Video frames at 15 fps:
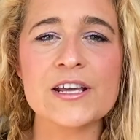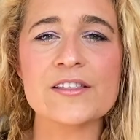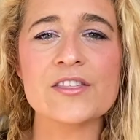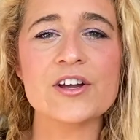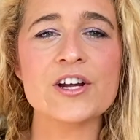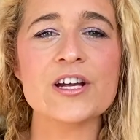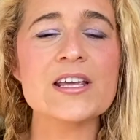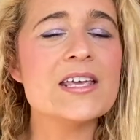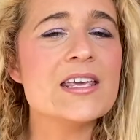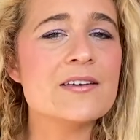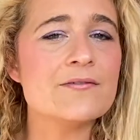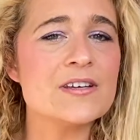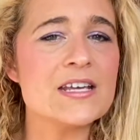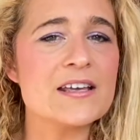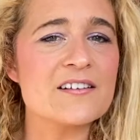their
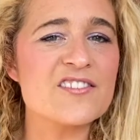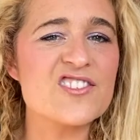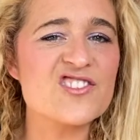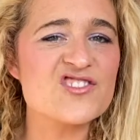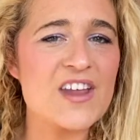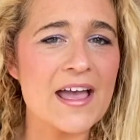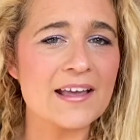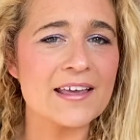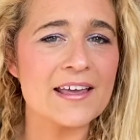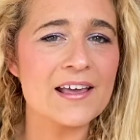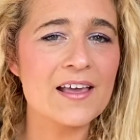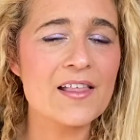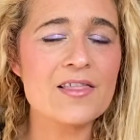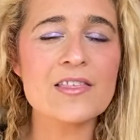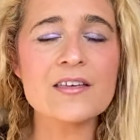evening snacking,